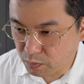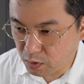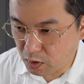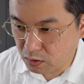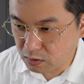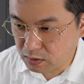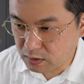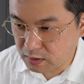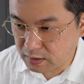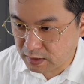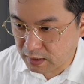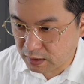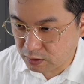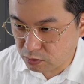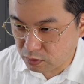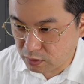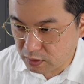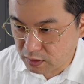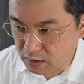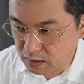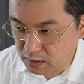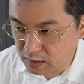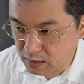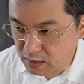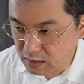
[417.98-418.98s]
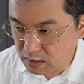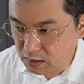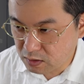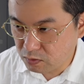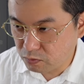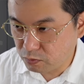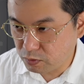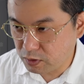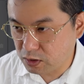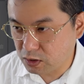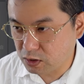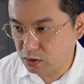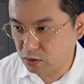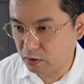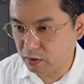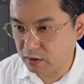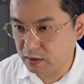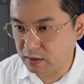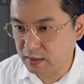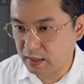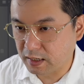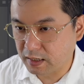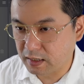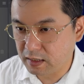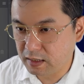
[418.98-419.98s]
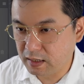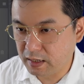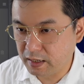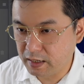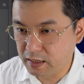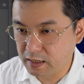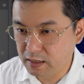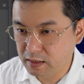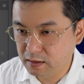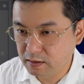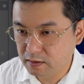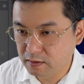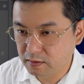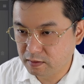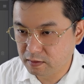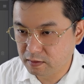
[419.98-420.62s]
box is actually this, which is on the second layer.